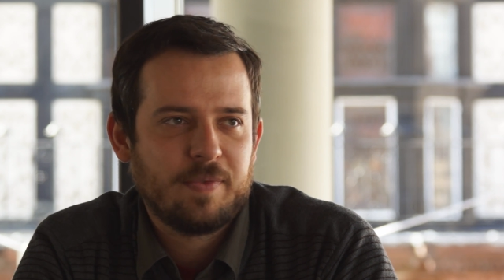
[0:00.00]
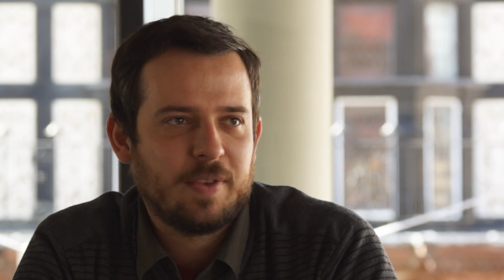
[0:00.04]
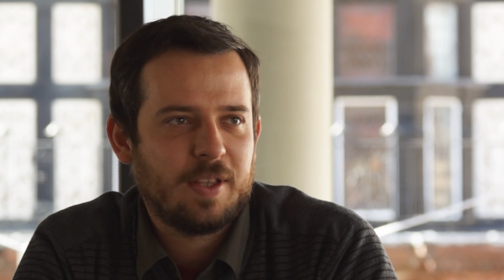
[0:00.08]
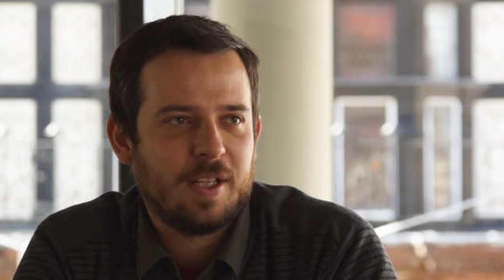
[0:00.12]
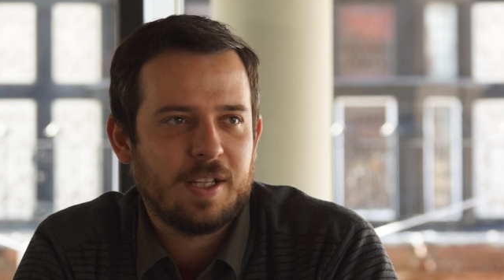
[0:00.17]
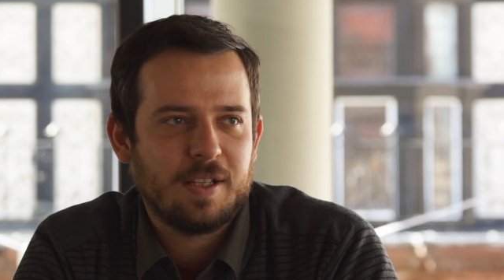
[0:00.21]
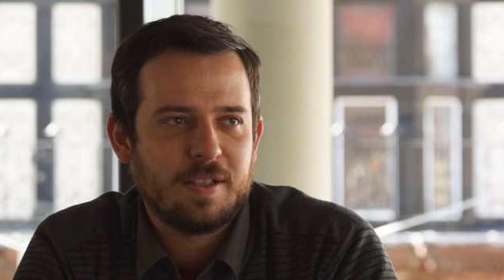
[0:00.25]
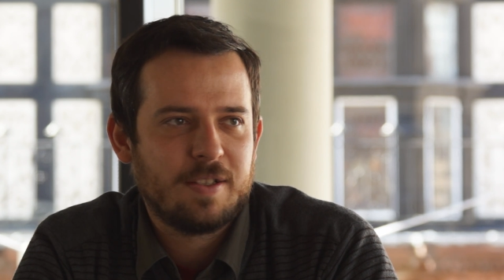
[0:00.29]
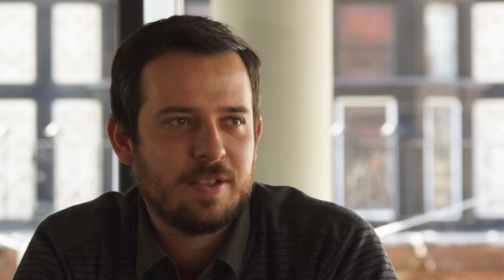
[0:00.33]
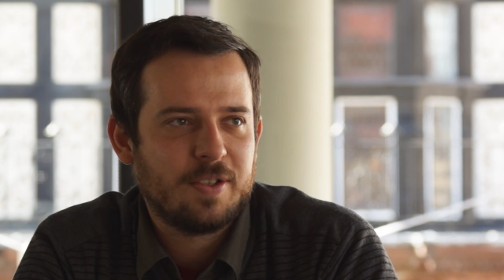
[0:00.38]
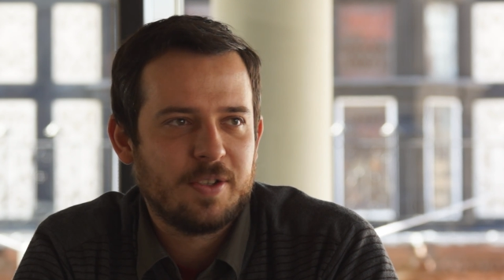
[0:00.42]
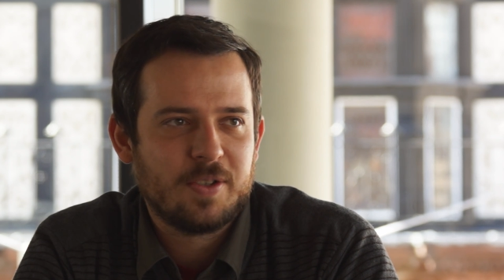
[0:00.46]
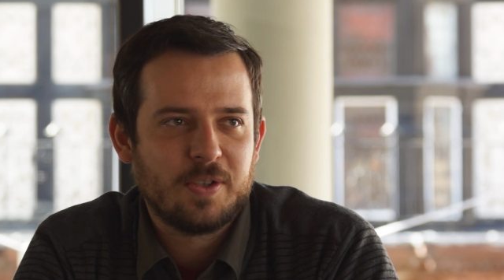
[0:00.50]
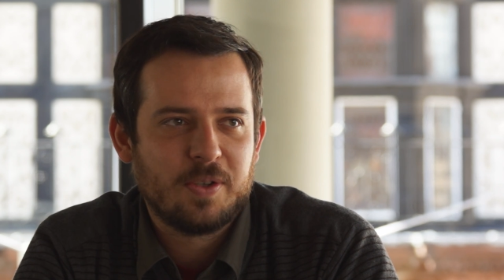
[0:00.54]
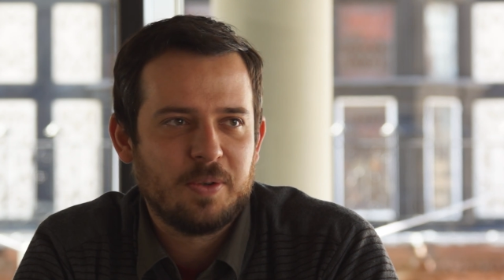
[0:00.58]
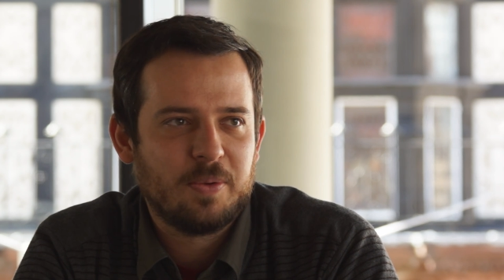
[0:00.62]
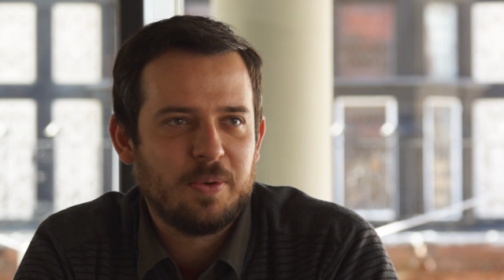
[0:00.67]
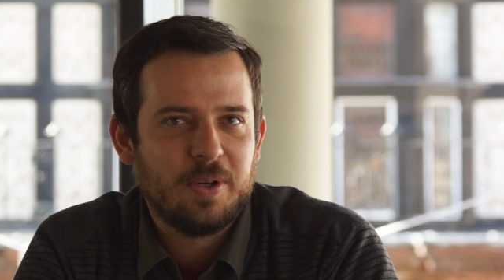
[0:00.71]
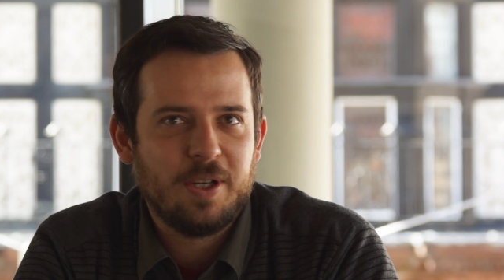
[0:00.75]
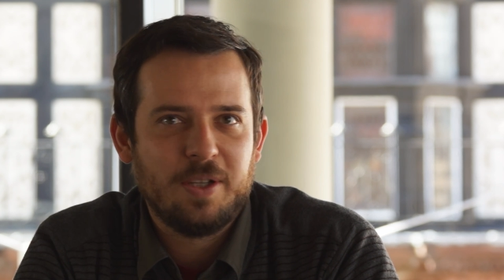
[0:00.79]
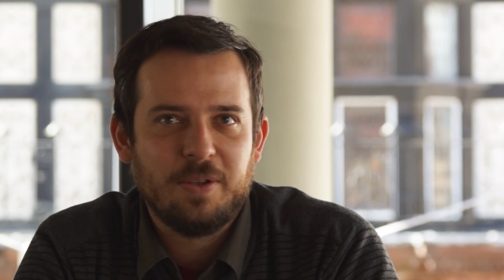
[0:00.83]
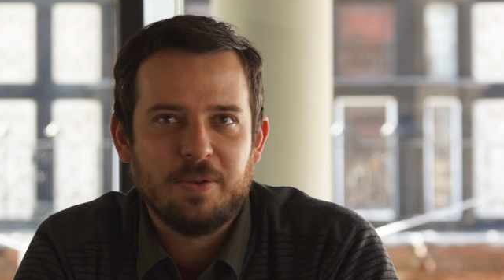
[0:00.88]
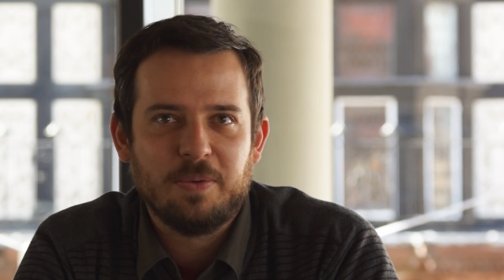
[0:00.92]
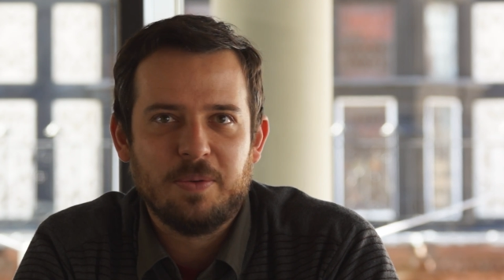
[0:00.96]
that's just the
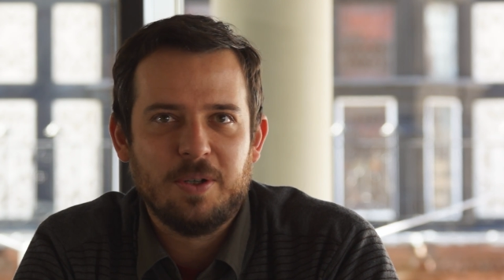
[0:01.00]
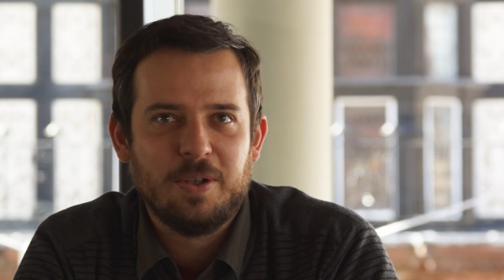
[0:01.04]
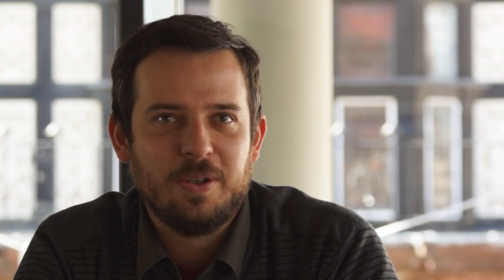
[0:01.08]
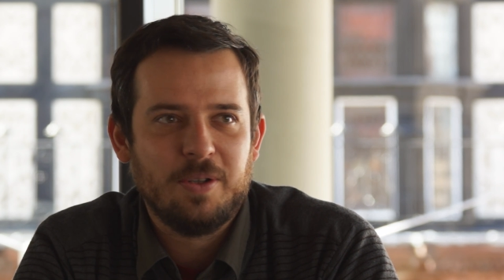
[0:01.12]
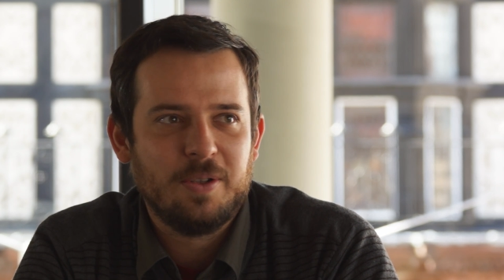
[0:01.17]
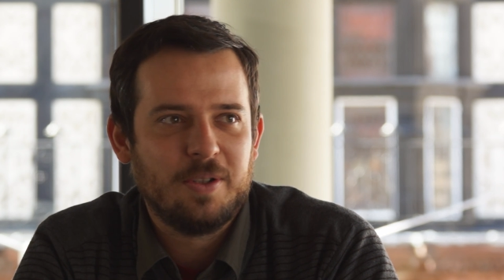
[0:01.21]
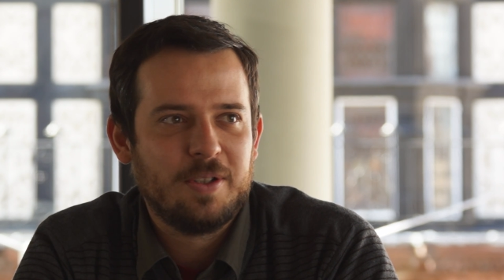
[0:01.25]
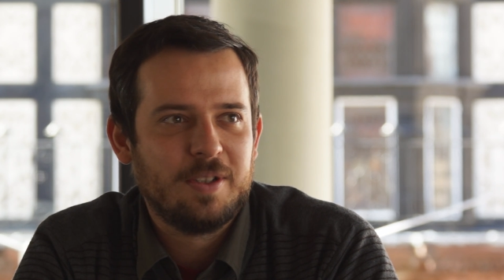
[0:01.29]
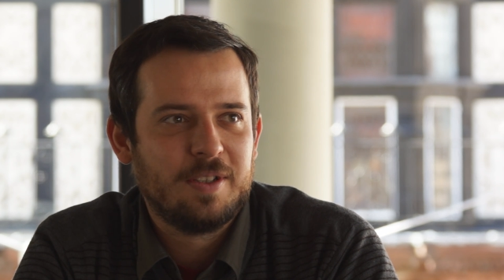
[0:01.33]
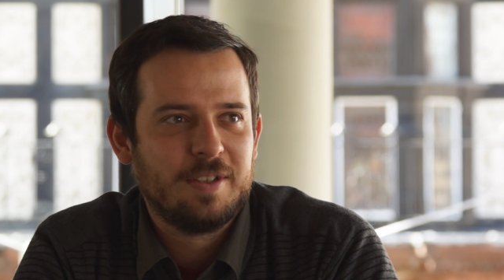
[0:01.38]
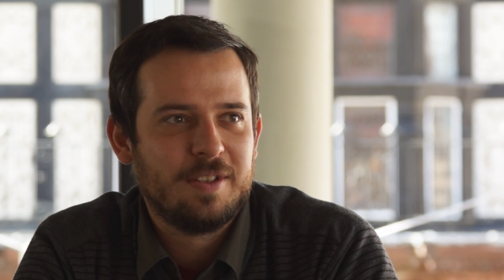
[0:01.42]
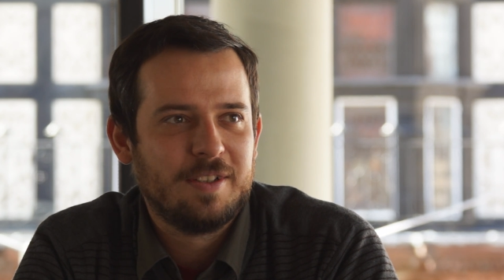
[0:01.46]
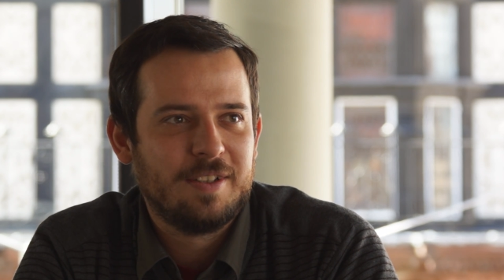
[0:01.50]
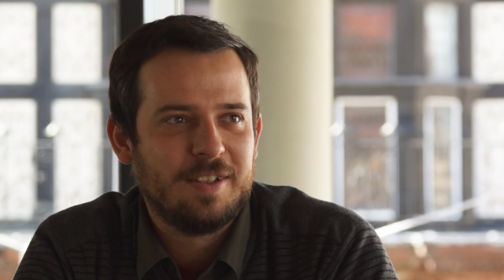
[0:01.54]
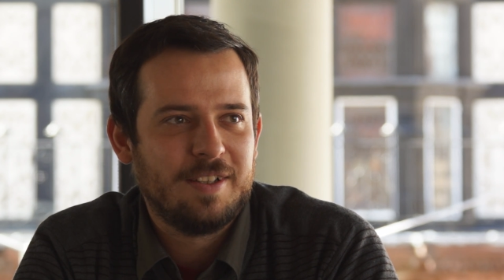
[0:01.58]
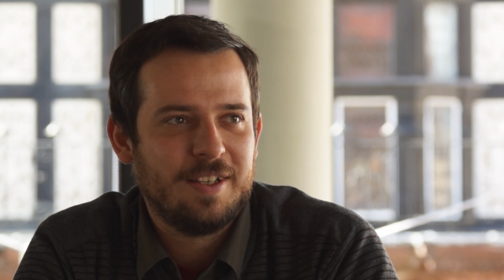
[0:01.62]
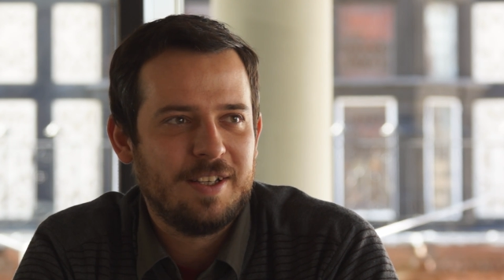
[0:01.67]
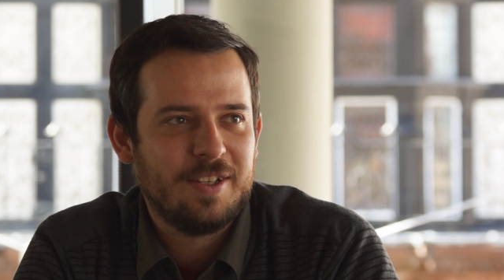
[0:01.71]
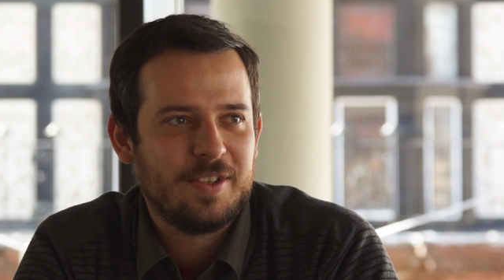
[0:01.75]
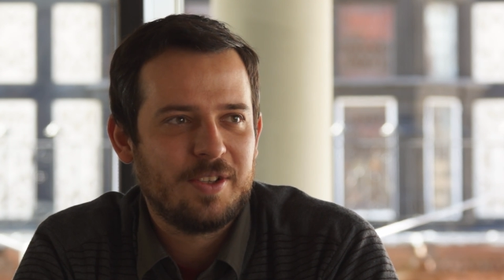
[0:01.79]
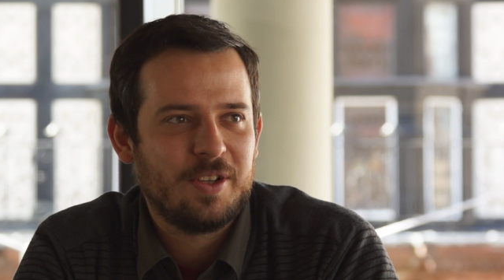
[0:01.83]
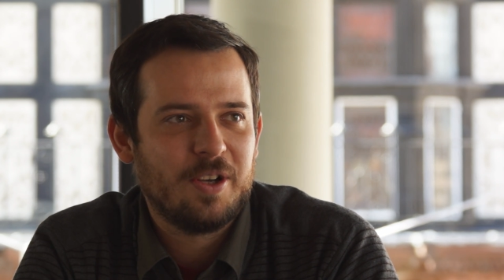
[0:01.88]
way the world is